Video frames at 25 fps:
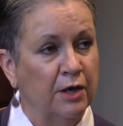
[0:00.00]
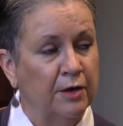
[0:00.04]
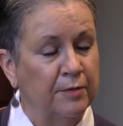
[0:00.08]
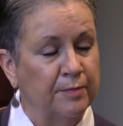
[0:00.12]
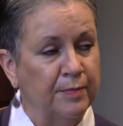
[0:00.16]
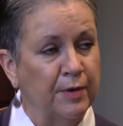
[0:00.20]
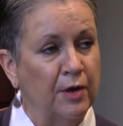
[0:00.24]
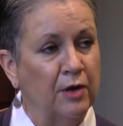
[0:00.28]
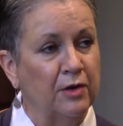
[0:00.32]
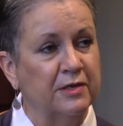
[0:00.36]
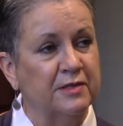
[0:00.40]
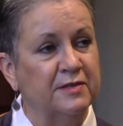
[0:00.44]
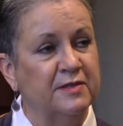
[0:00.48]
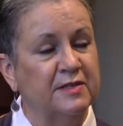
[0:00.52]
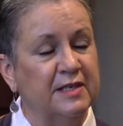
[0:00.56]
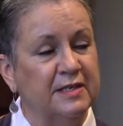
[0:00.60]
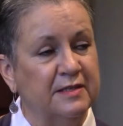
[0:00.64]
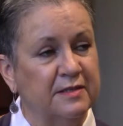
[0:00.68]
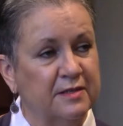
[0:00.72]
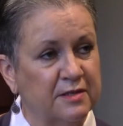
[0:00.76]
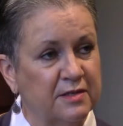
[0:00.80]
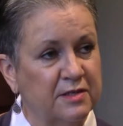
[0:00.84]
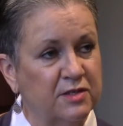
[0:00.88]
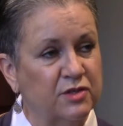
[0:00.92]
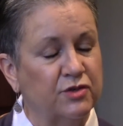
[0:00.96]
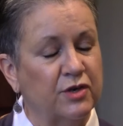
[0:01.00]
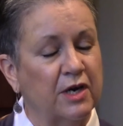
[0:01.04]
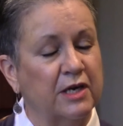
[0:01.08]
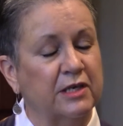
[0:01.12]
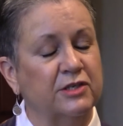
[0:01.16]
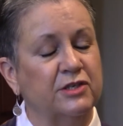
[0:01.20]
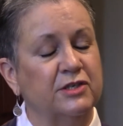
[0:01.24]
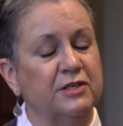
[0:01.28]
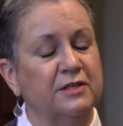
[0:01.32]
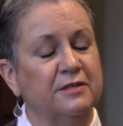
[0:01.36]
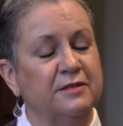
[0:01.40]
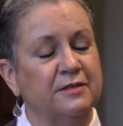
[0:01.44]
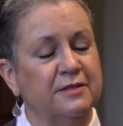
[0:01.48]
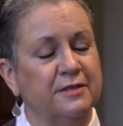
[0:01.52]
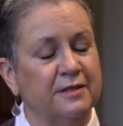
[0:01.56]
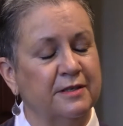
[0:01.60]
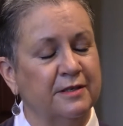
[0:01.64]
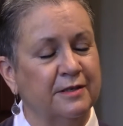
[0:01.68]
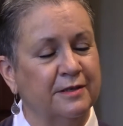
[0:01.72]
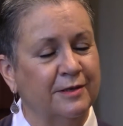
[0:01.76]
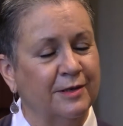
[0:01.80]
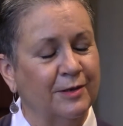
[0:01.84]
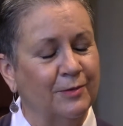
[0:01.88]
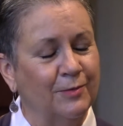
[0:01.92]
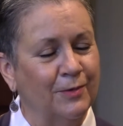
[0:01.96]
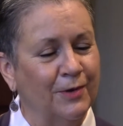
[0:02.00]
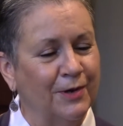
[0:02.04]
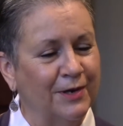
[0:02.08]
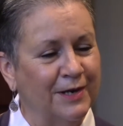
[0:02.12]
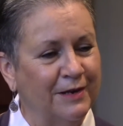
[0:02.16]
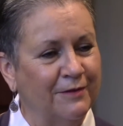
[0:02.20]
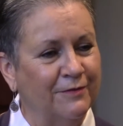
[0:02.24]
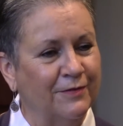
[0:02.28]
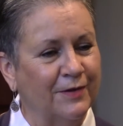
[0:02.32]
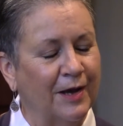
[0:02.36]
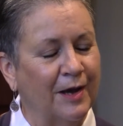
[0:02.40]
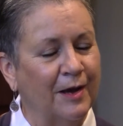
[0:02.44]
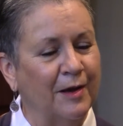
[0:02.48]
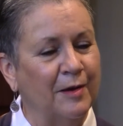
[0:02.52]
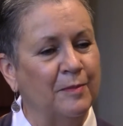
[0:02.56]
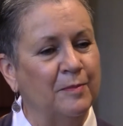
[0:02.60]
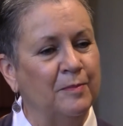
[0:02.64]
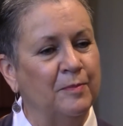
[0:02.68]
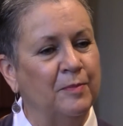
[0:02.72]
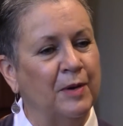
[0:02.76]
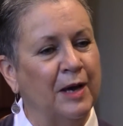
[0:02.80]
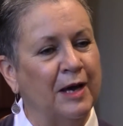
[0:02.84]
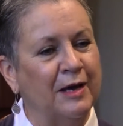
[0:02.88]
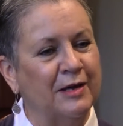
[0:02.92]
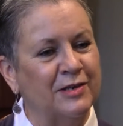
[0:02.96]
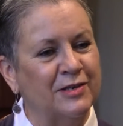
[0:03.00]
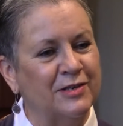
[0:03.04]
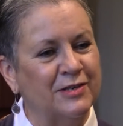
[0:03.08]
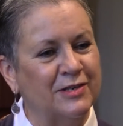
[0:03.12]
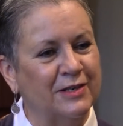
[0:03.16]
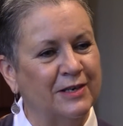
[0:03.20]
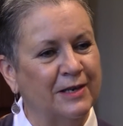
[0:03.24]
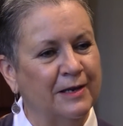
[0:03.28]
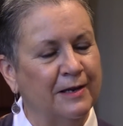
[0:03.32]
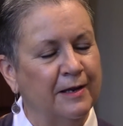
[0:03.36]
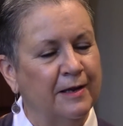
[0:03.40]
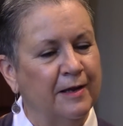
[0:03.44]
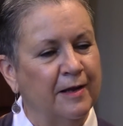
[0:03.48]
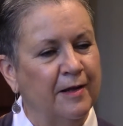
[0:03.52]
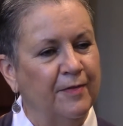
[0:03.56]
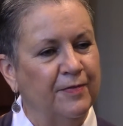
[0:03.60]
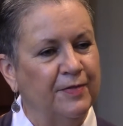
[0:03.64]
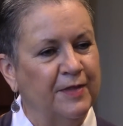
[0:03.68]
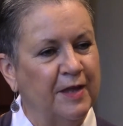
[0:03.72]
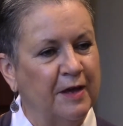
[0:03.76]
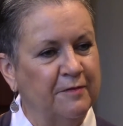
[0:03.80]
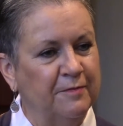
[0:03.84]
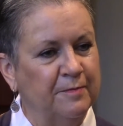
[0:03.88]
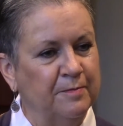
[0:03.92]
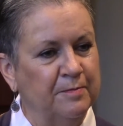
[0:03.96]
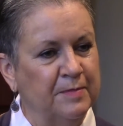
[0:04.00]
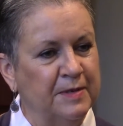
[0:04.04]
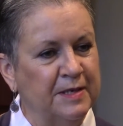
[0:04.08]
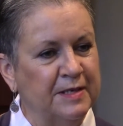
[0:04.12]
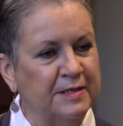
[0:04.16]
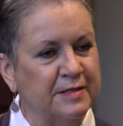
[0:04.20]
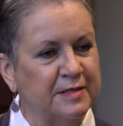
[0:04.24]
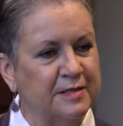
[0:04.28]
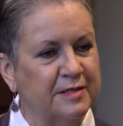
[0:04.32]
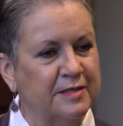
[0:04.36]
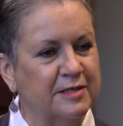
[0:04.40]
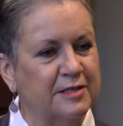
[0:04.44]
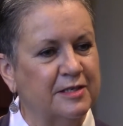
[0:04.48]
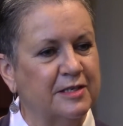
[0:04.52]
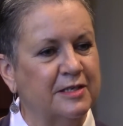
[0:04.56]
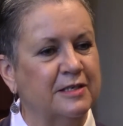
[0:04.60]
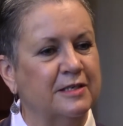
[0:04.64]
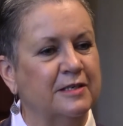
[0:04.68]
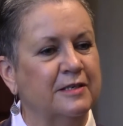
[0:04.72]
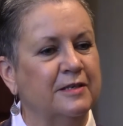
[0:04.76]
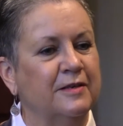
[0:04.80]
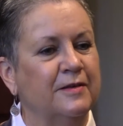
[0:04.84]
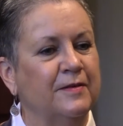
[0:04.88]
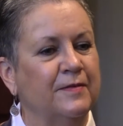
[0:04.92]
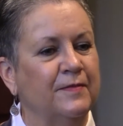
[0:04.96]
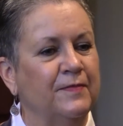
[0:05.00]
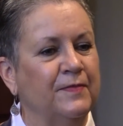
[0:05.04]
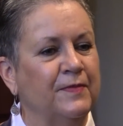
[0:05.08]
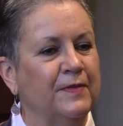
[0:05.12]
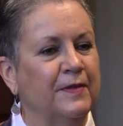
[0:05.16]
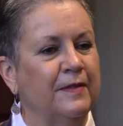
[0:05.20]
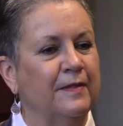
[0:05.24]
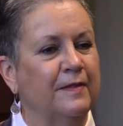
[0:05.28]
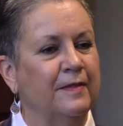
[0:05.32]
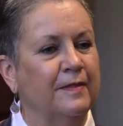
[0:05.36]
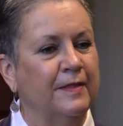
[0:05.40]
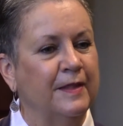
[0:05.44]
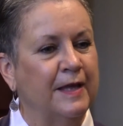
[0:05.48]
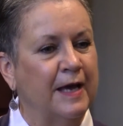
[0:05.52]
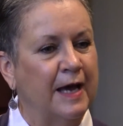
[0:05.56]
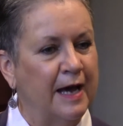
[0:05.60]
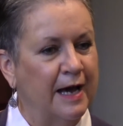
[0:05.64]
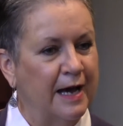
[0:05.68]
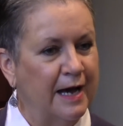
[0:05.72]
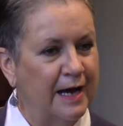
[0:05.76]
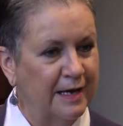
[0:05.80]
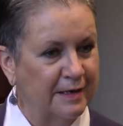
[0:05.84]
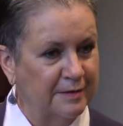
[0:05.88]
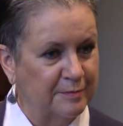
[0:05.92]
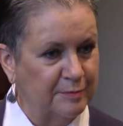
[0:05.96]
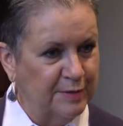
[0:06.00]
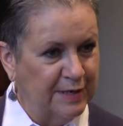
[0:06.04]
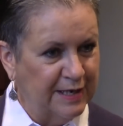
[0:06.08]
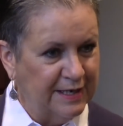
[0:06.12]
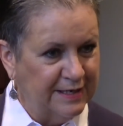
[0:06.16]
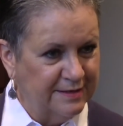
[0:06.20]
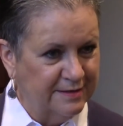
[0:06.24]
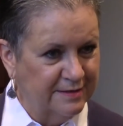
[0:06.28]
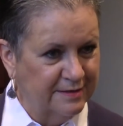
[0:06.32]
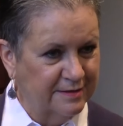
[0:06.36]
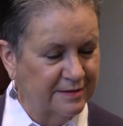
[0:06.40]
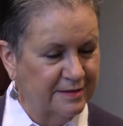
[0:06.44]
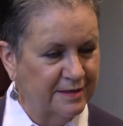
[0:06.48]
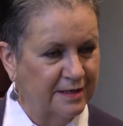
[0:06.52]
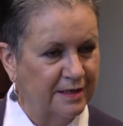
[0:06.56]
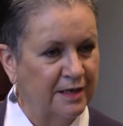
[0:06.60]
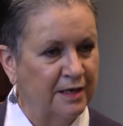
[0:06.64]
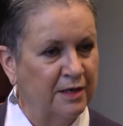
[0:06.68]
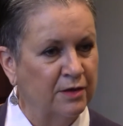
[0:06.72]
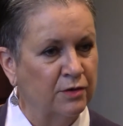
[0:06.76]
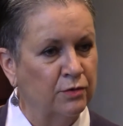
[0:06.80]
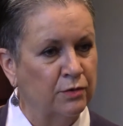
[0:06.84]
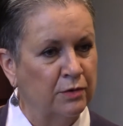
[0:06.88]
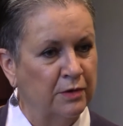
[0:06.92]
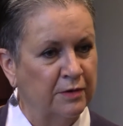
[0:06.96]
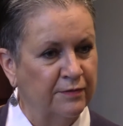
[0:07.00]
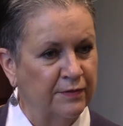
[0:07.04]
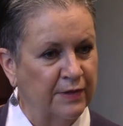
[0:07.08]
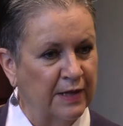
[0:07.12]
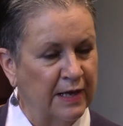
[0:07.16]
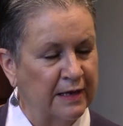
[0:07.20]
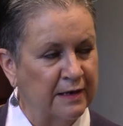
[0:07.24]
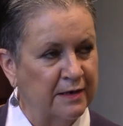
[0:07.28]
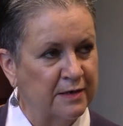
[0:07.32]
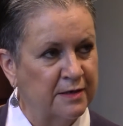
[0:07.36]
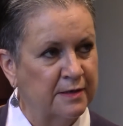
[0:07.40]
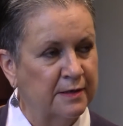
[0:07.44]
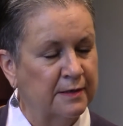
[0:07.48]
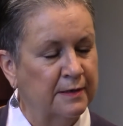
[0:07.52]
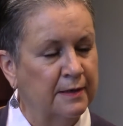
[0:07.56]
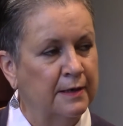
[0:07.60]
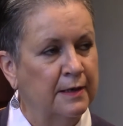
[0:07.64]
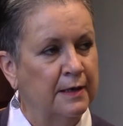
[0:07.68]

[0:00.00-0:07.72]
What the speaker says: policies and structures and whatever, but they've missed the heart piece in all of that.